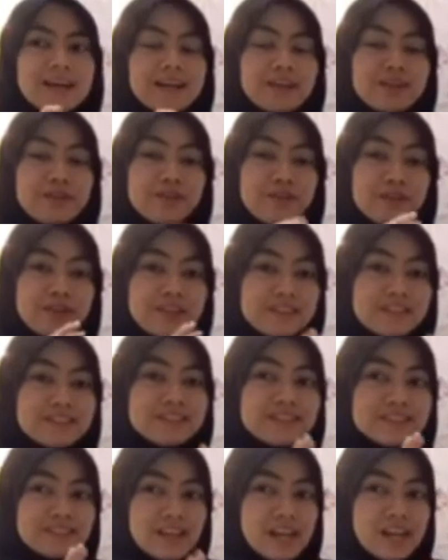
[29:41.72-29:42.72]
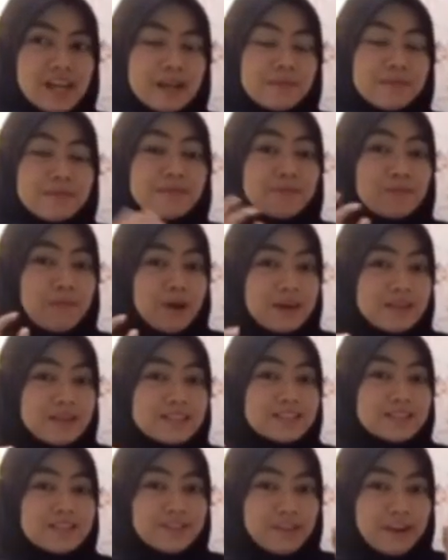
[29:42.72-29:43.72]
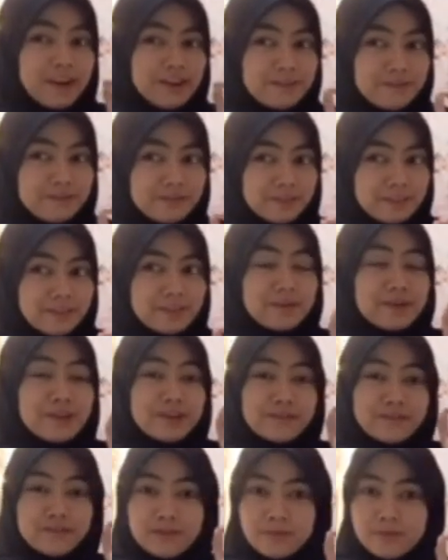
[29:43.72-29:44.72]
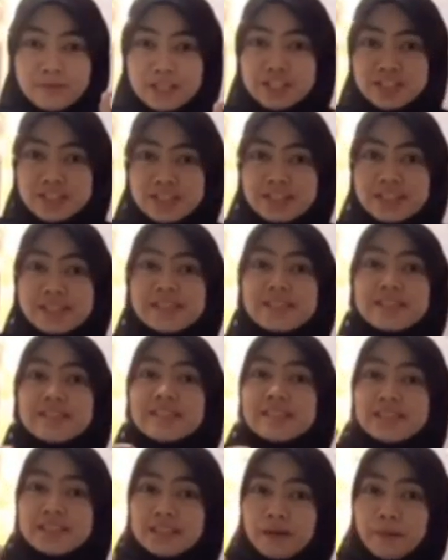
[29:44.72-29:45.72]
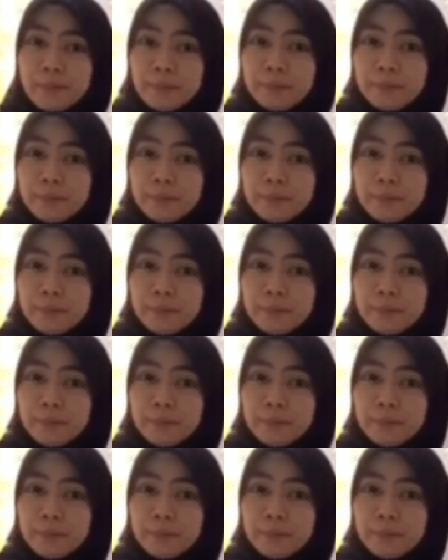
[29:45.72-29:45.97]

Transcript: real-time bus arrival information system.